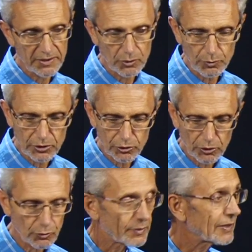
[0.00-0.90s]
is
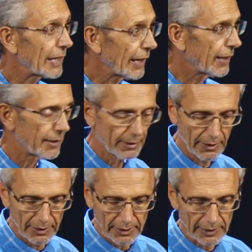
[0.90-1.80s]
just with clay
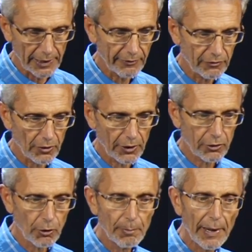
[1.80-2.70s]
soil,
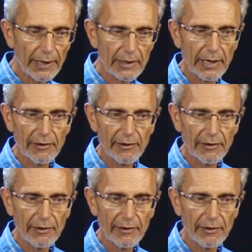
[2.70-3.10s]
compact clay